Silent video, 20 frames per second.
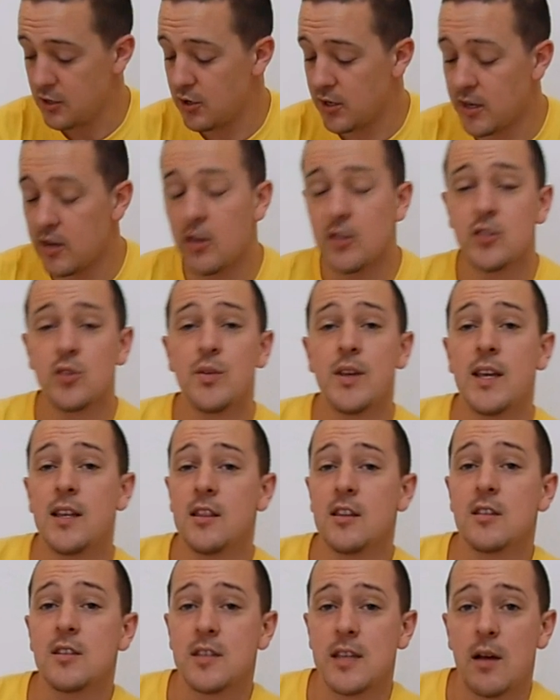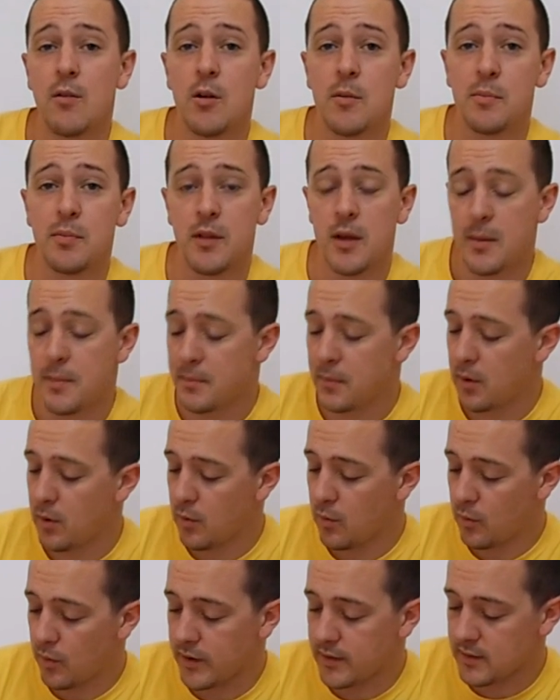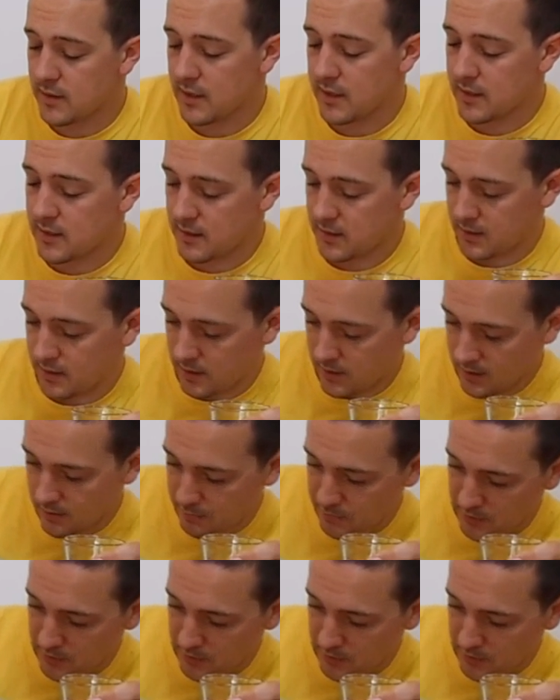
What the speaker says: You can also eat the sour plum once it's